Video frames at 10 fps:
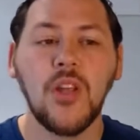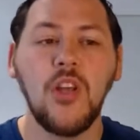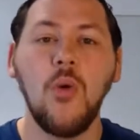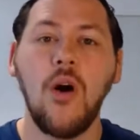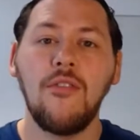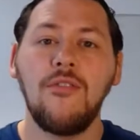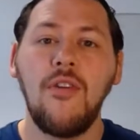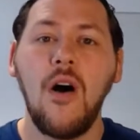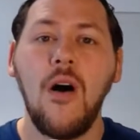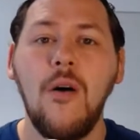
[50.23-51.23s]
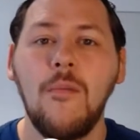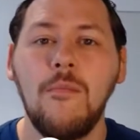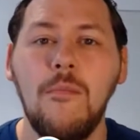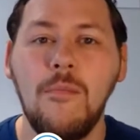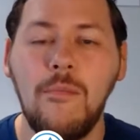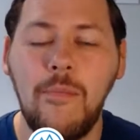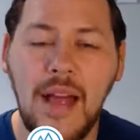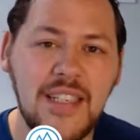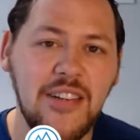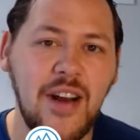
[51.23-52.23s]
you are far
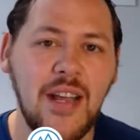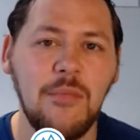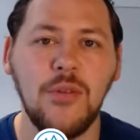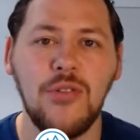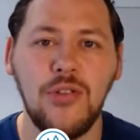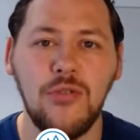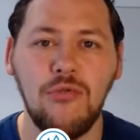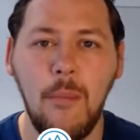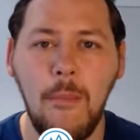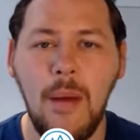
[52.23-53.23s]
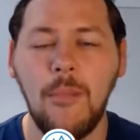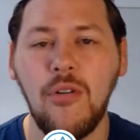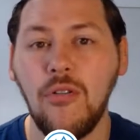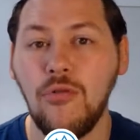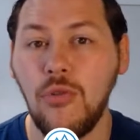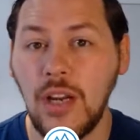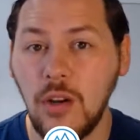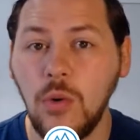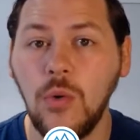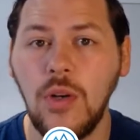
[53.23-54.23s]
better able to remember and
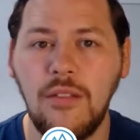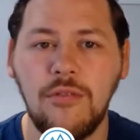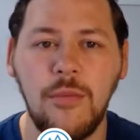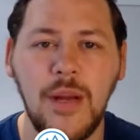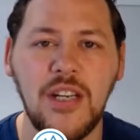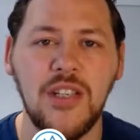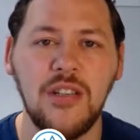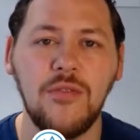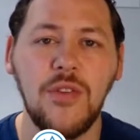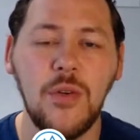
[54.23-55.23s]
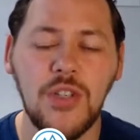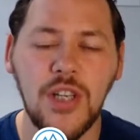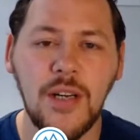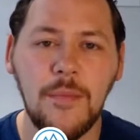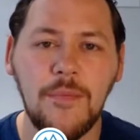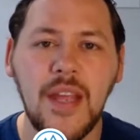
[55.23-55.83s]
recall information in the future